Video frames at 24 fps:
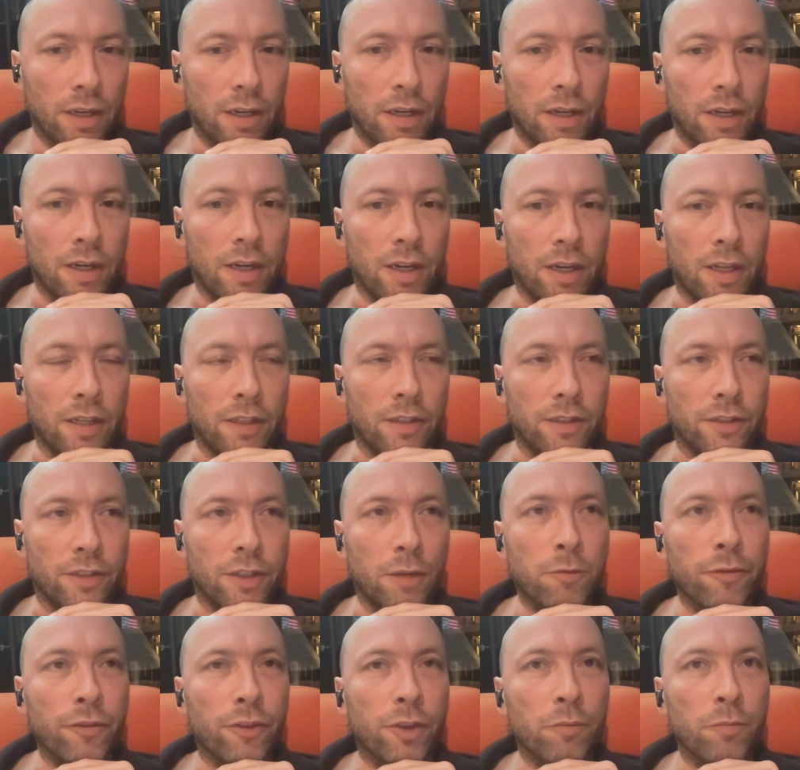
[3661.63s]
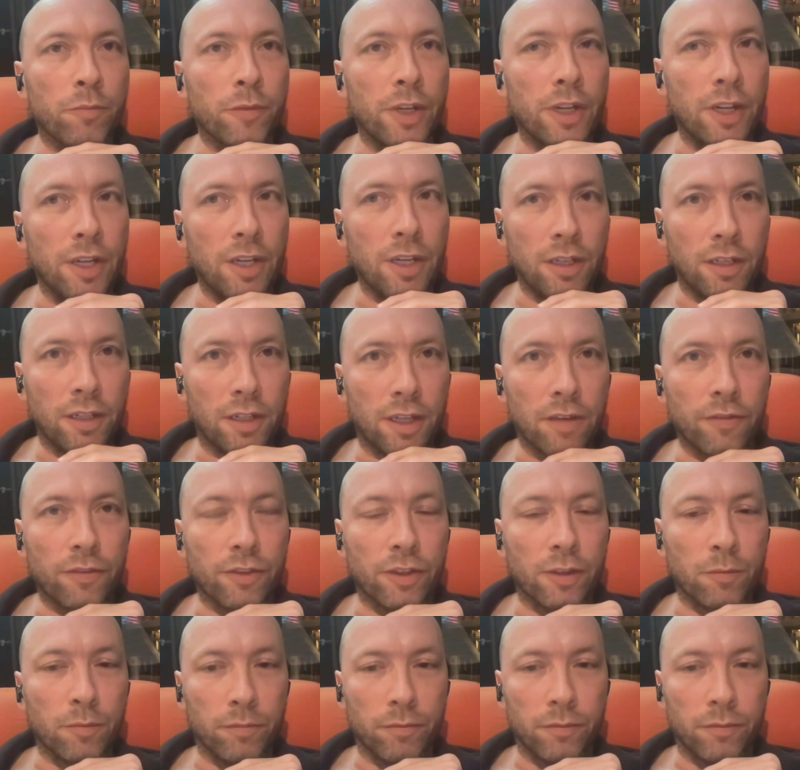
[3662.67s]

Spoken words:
and some of them he gives them the